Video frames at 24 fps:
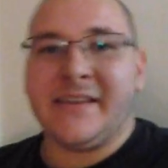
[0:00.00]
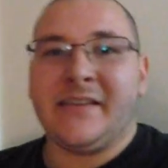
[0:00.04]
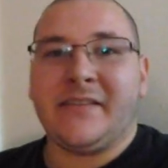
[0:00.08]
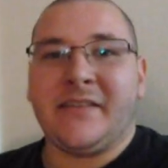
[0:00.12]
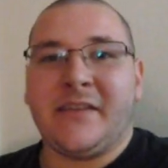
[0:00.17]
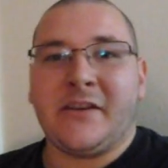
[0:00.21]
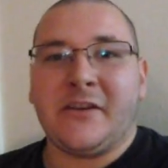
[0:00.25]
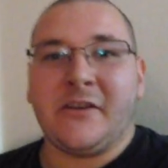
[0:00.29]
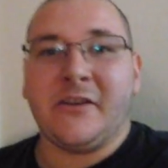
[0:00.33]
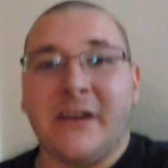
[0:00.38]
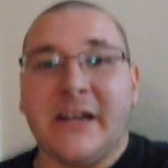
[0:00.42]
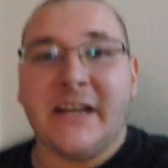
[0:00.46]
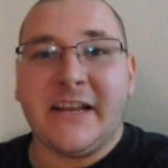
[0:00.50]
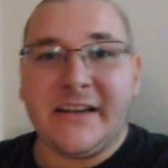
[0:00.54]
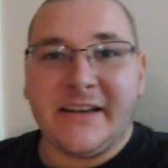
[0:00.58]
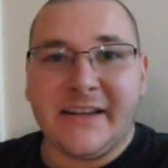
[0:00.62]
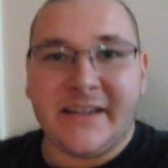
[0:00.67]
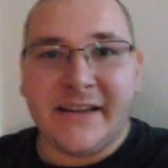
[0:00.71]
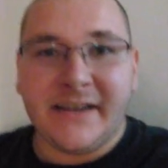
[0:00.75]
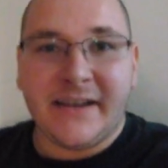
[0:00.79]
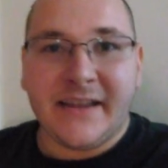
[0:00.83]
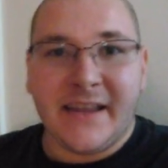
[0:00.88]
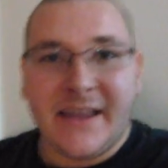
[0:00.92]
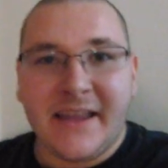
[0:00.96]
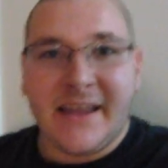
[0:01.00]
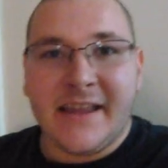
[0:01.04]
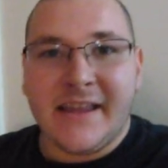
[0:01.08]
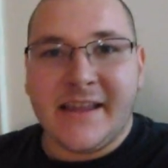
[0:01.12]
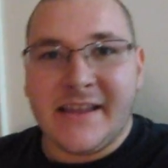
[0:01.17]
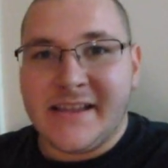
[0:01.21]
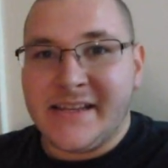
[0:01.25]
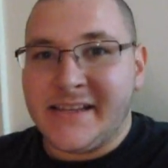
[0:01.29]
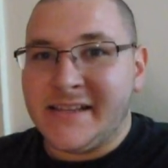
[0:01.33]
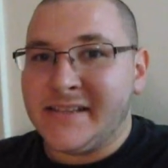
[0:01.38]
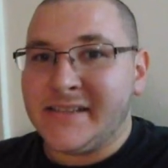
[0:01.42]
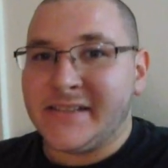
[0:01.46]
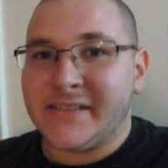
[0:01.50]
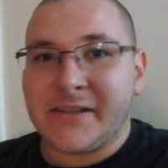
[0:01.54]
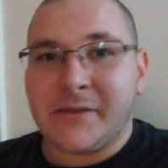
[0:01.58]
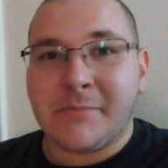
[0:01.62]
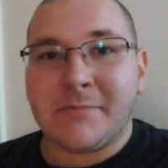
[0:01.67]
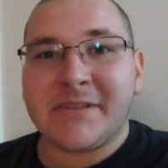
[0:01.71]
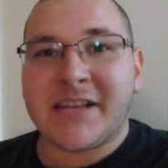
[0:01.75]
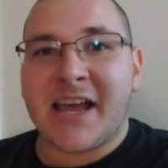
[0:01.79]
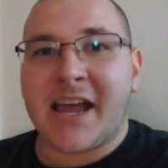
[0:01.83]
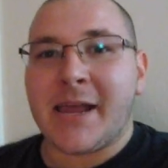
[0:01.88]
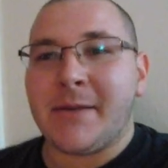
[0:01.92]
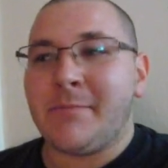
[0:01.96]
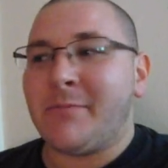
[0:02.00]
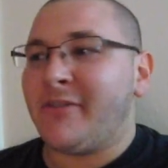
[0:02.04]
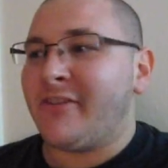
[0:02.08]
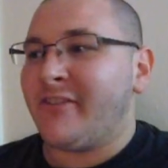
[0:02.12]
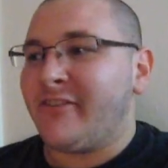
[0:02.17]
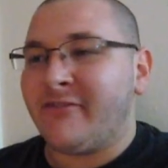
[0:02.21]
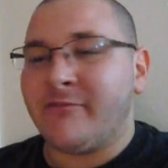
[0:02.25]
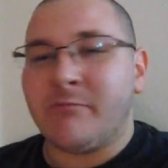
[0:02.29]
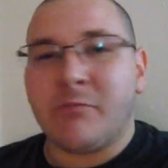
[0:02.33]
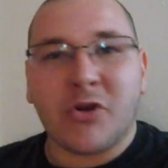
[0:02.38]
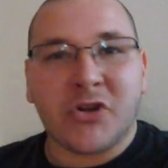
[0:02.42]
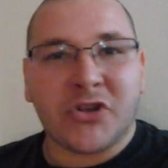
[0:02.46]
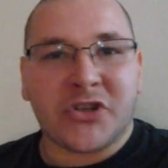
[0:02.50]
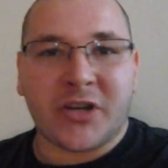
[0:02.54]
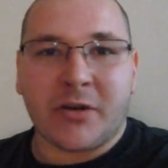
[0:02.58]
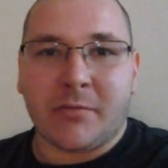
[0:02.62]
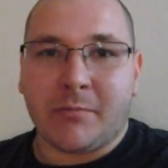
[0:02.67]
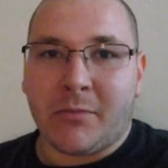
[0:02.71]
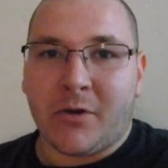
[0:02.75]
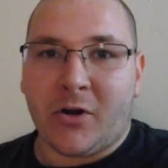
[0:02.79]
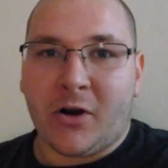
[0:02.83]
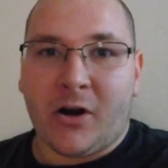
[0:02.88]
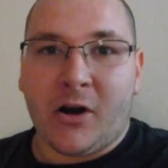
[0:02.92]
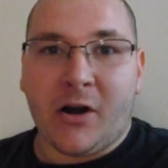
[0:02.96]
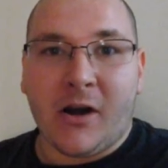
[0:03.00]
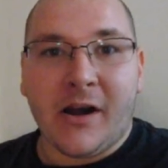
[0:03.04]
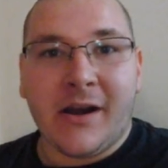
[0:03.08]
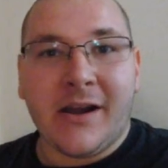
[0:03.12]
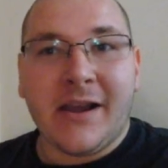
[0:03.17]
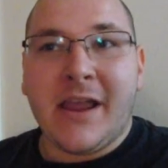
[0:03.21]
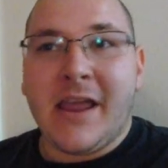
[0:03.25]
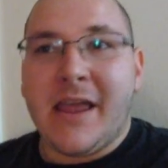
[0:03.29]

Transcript: thing that you're going to need is some type of push-up bar.